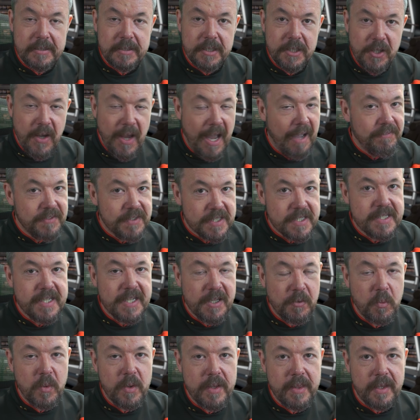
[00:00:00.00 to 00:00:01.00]
you have to
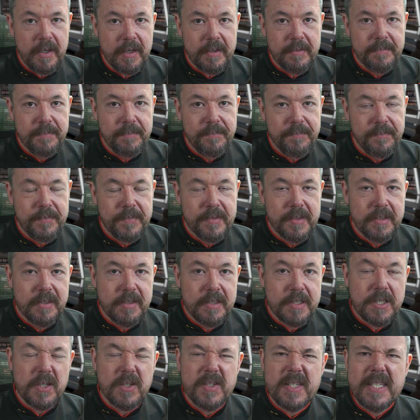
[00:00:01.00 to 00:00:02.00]
stick with it.
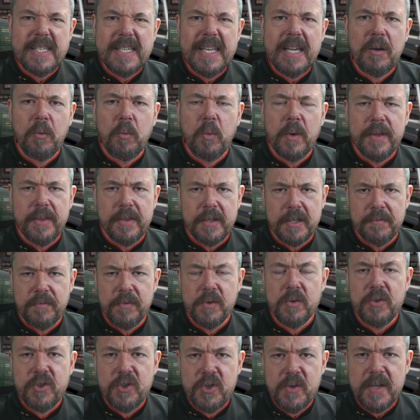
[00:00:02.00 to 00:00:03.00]
So stick with it. If
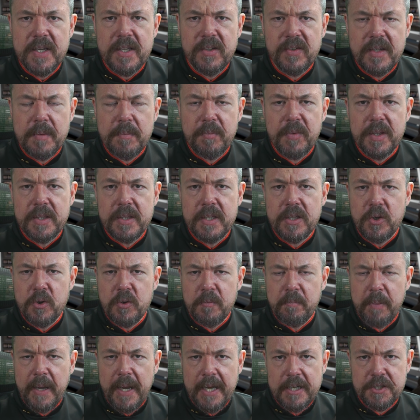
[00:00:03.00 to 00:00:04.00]
you're doing something that you're
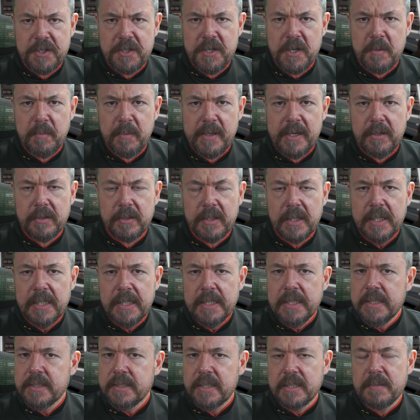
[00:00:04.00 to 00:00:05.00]
passionate about,
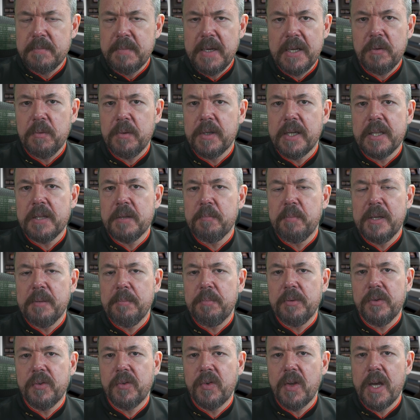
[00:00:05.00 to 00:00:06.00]
doesn't matter what other
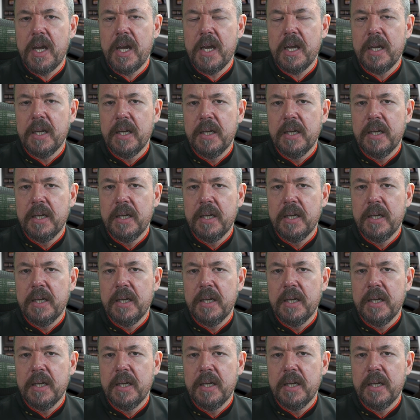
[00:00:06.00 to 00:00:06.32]
people say,